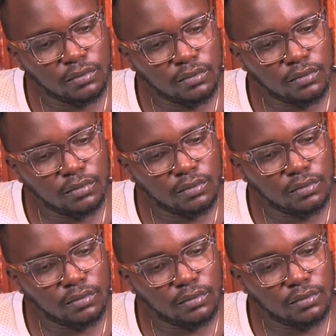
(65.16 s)

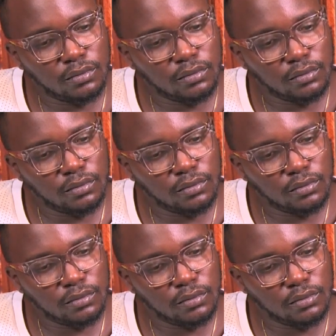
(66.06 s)

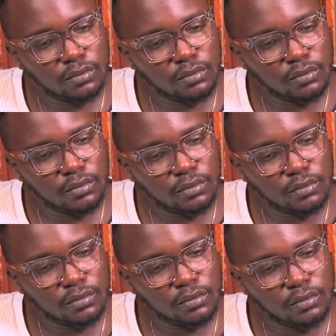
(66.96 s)

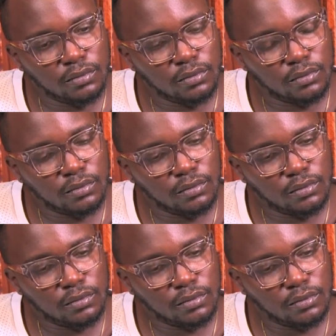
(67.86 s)

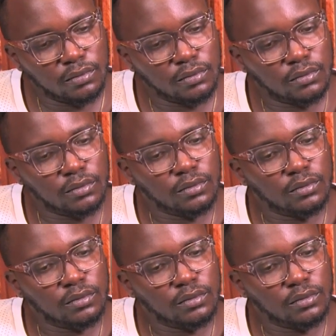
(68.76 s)
[no speech]